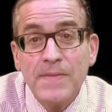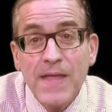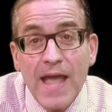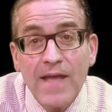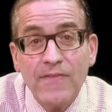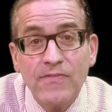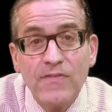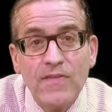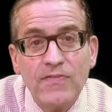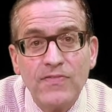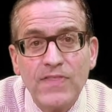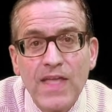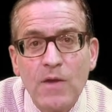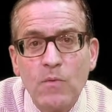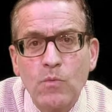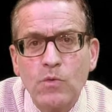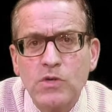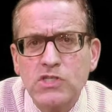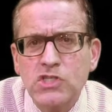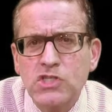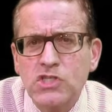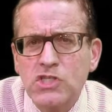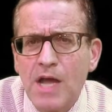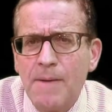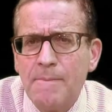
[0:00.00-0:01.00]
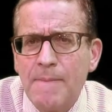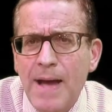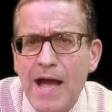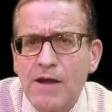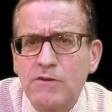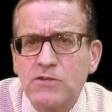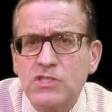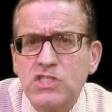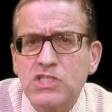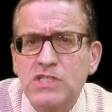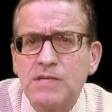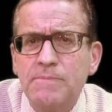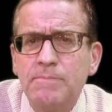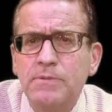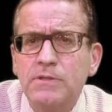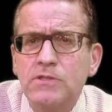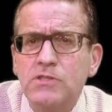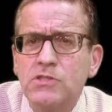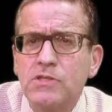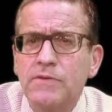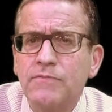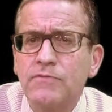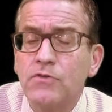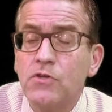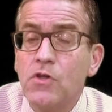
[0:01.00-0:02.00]
and that they were somehow
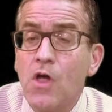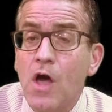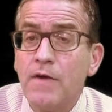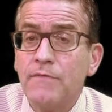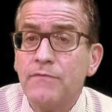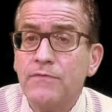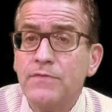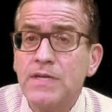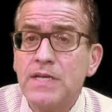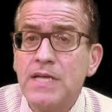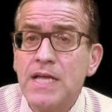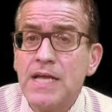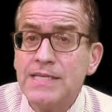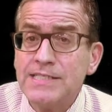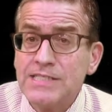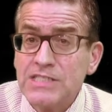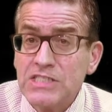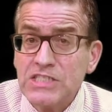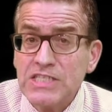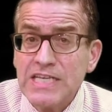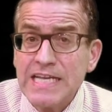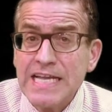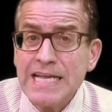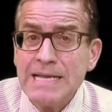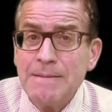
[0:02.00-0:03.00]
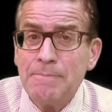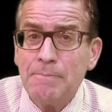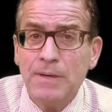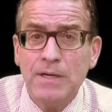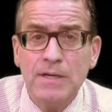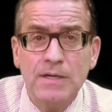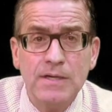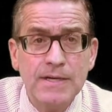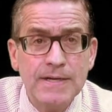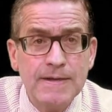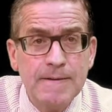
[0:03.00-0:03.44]
symbols of lofty esteem.